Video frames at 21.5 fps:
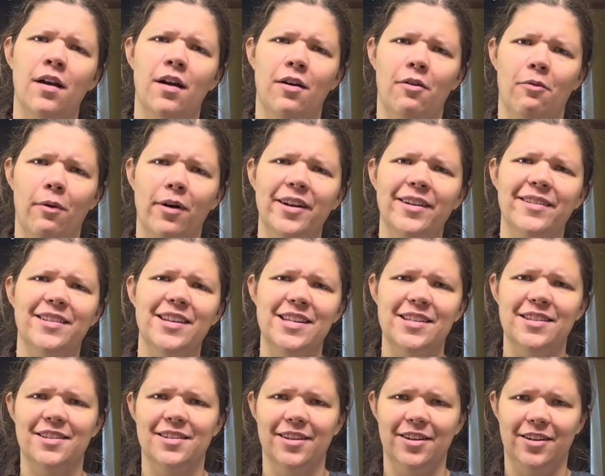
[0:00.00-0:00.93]
one of
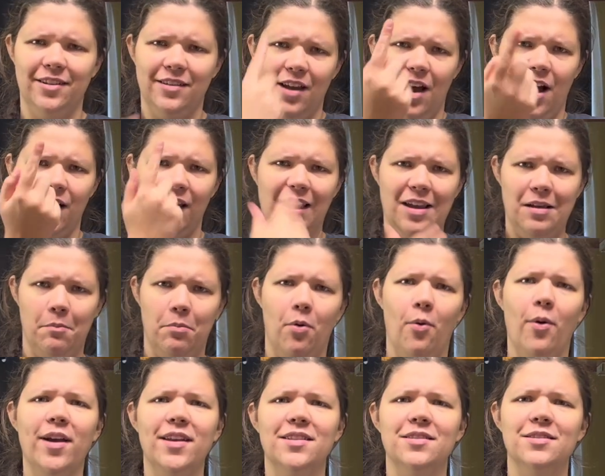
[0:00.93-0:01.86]
these little talking
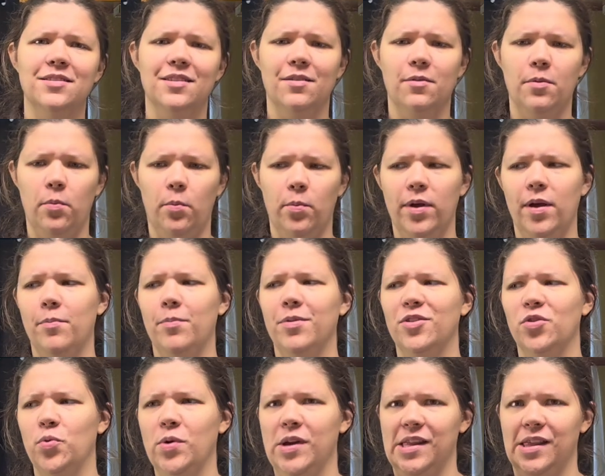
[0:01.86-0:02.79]
points
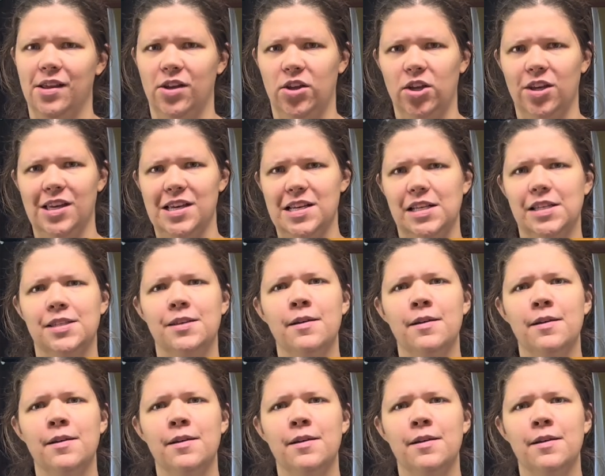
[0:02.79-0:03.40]
between the cookies.